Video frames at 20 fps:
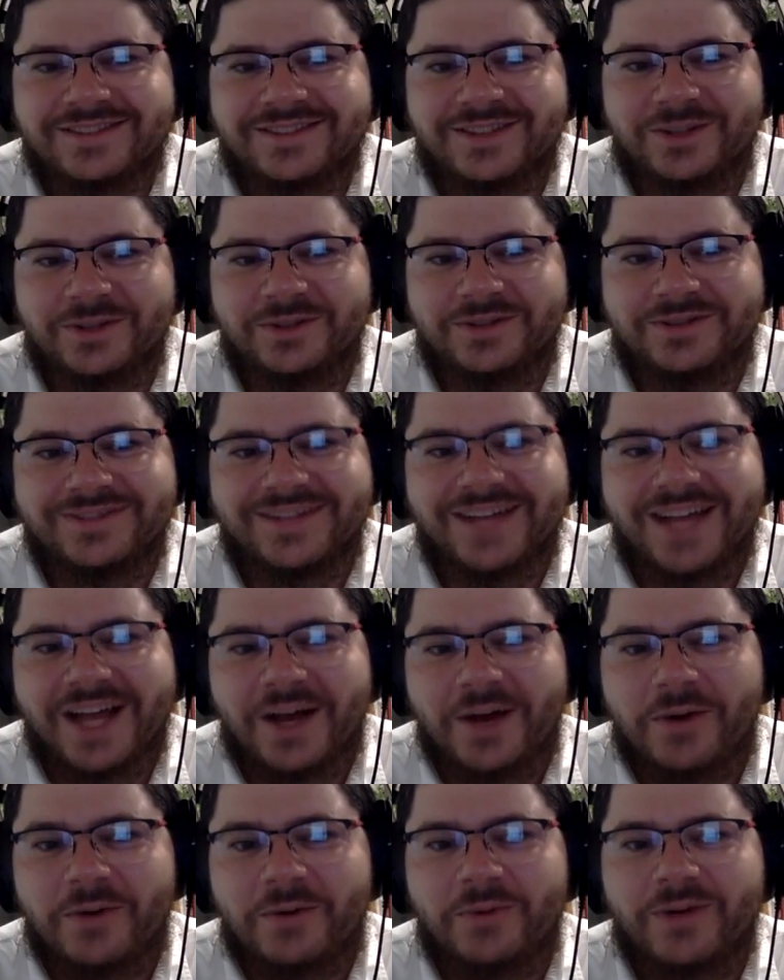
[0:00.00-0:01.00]
Cool.
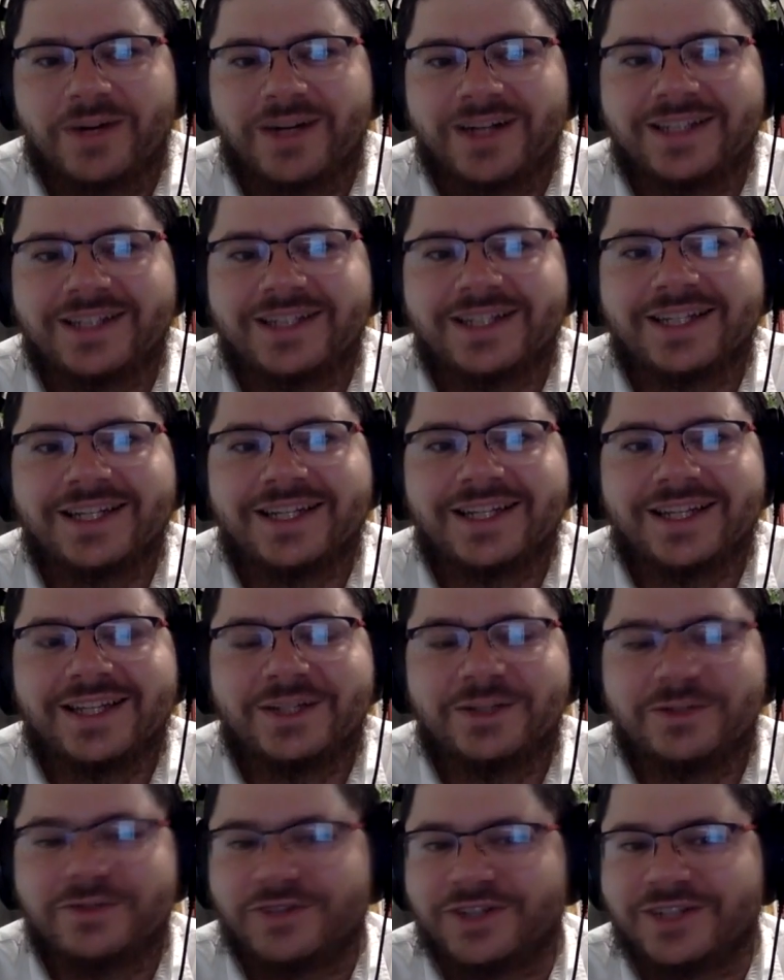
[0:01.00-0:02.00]
Well,
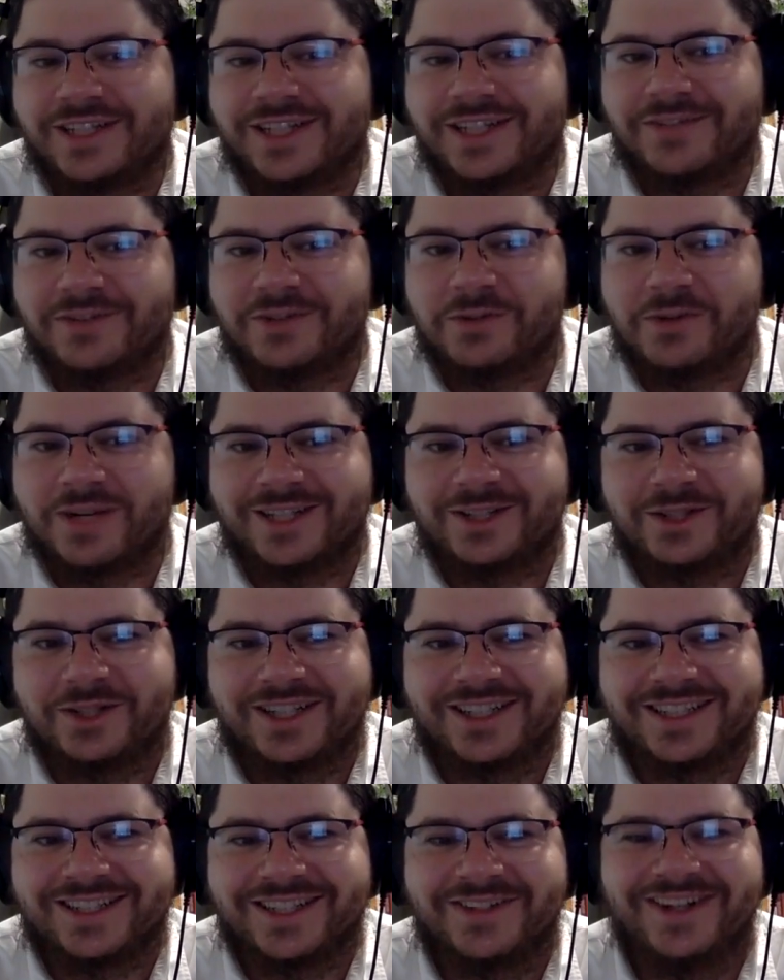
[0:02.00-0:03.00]
you've earned it if you want to treat
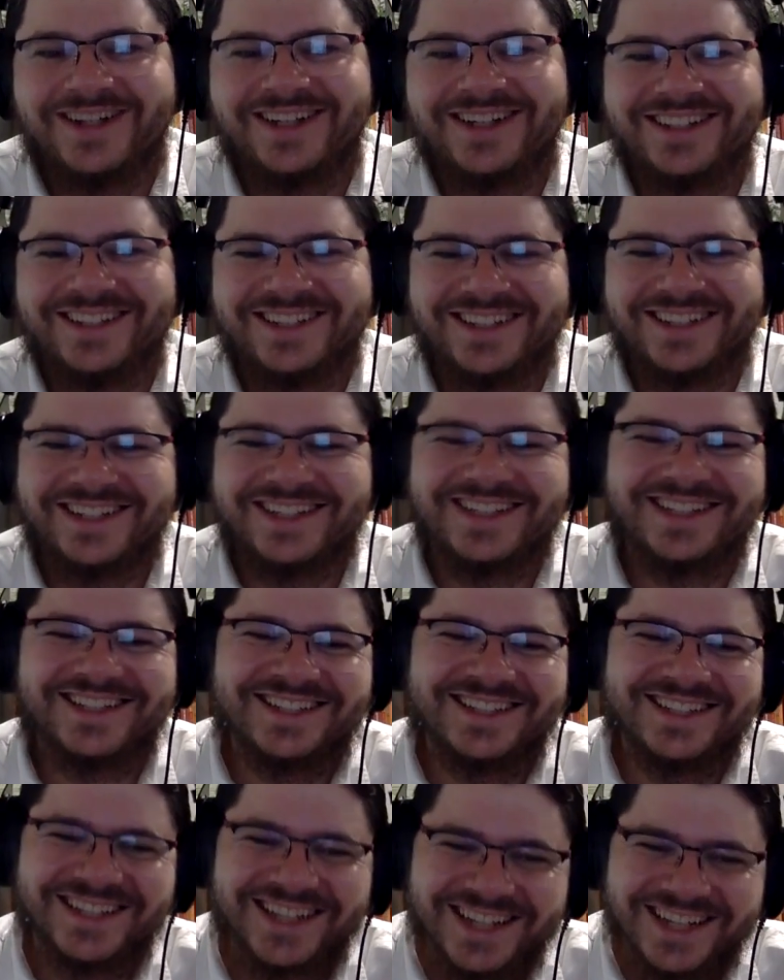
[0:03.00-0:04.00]

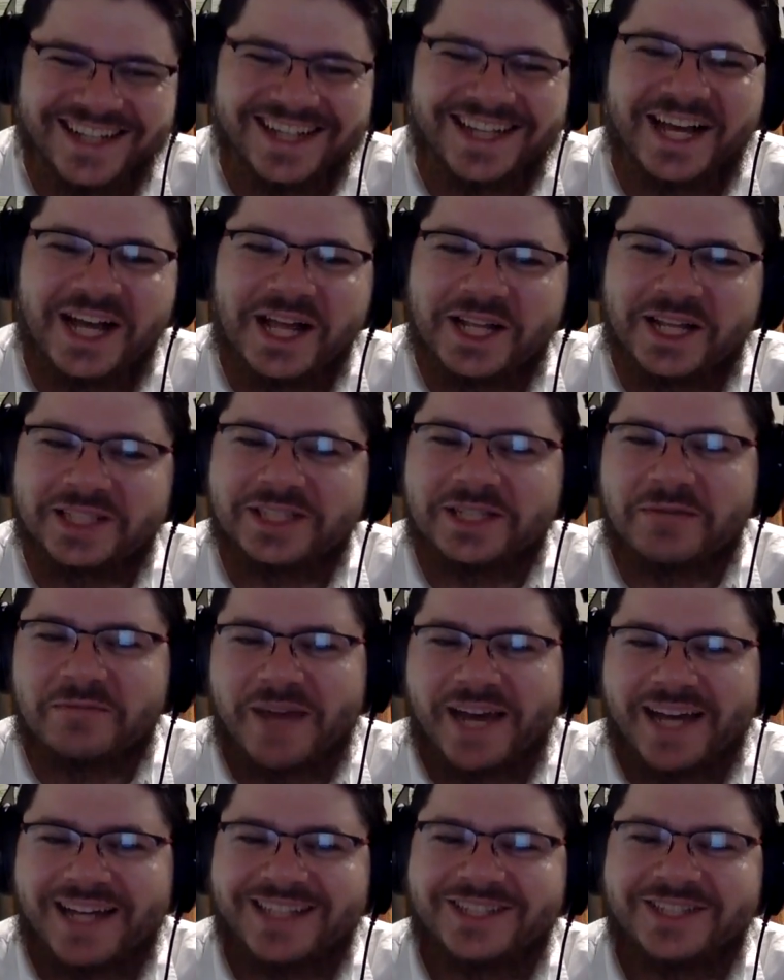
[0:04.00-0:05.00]
yourself. Let's get
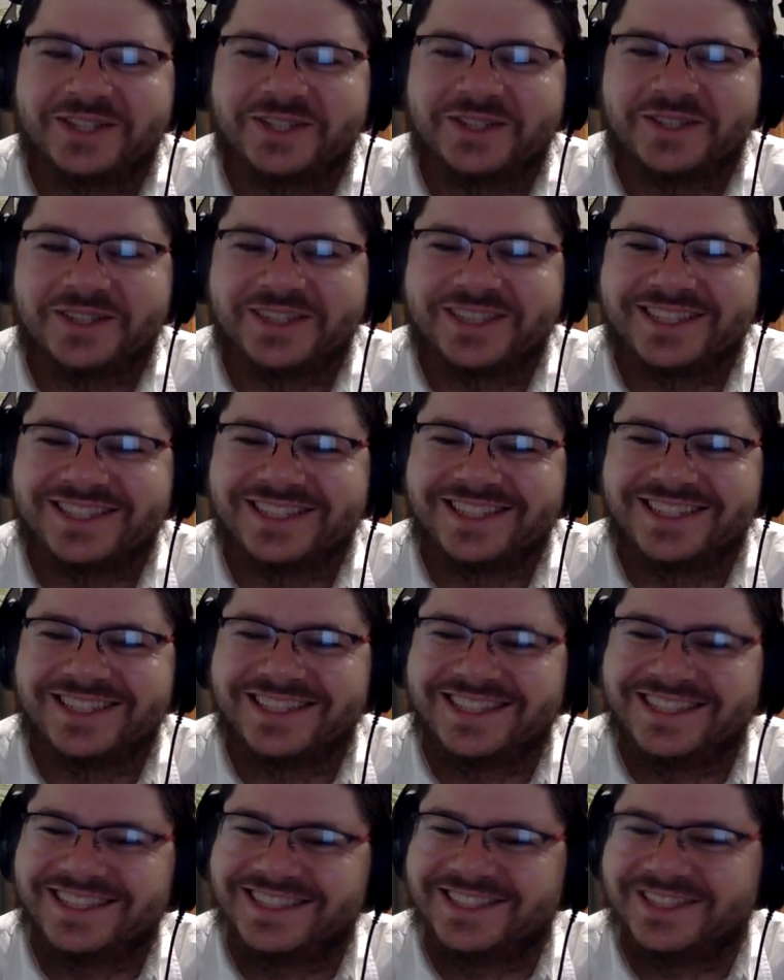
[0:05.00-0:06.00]
back to
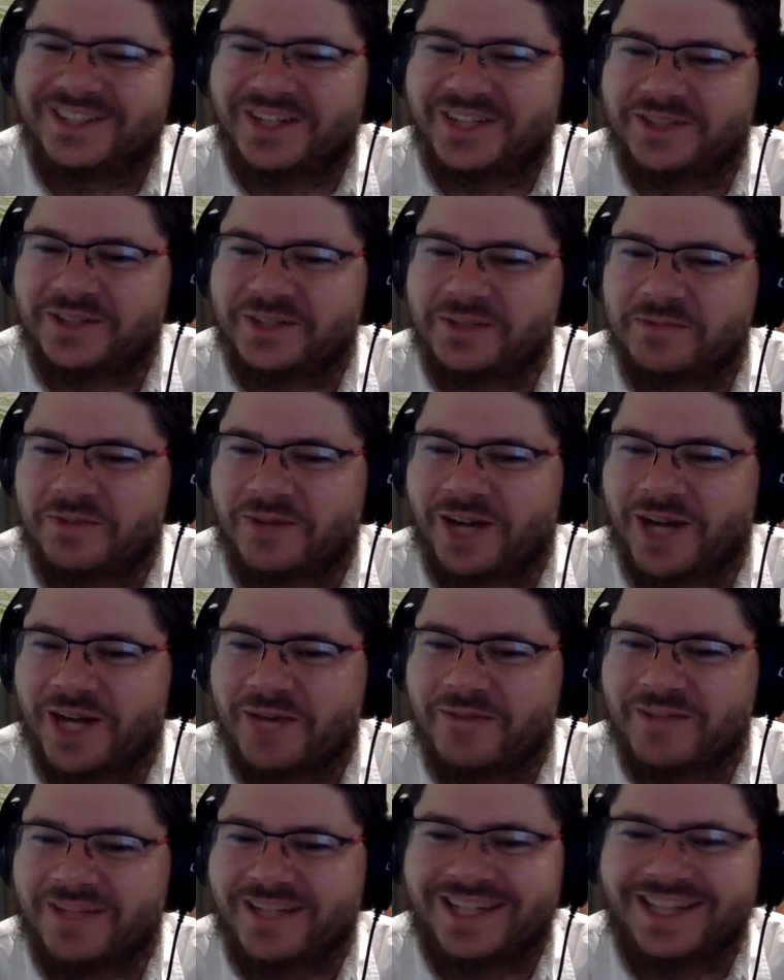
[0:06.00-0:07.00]
Treasury
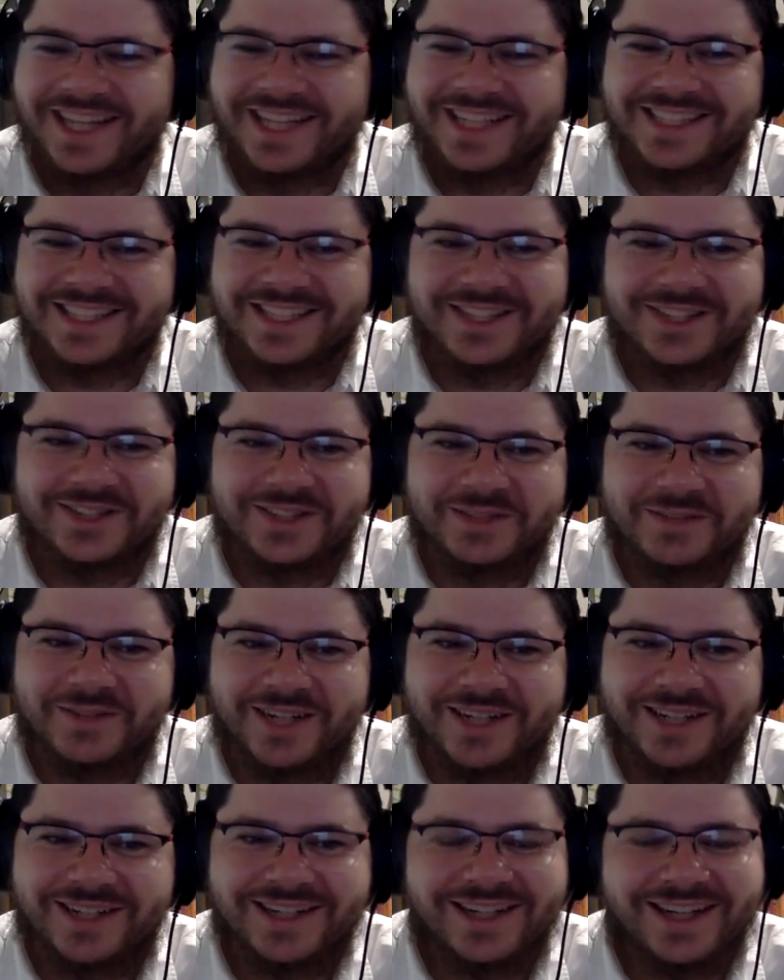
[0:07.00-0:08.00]
Prime and lessons learned
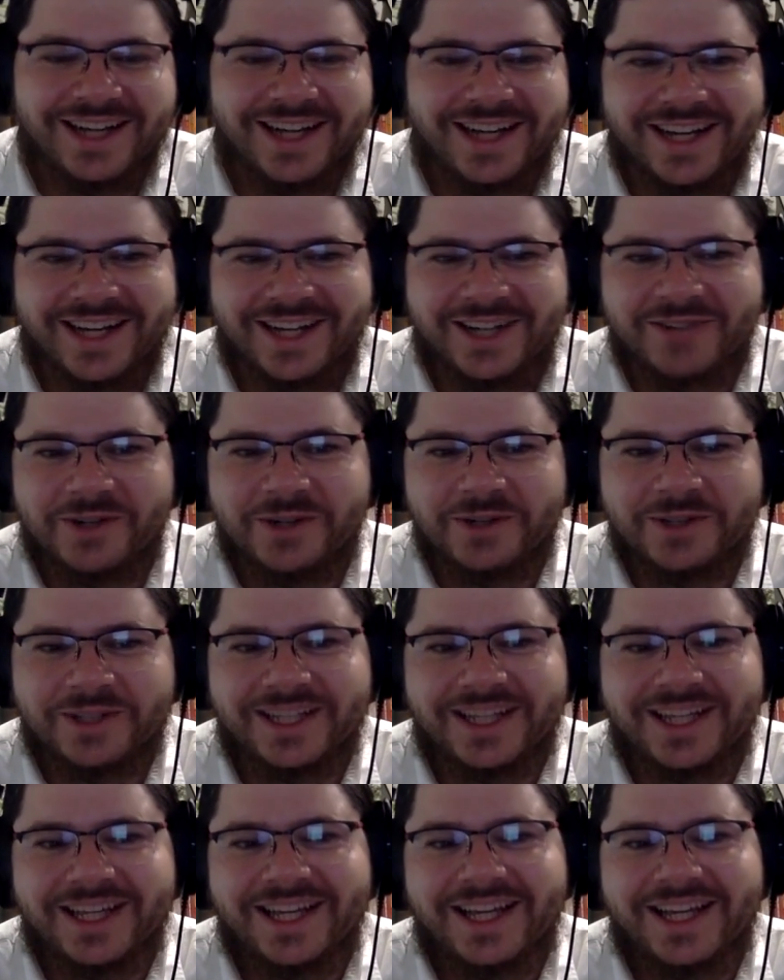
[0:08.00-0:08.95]
about growth.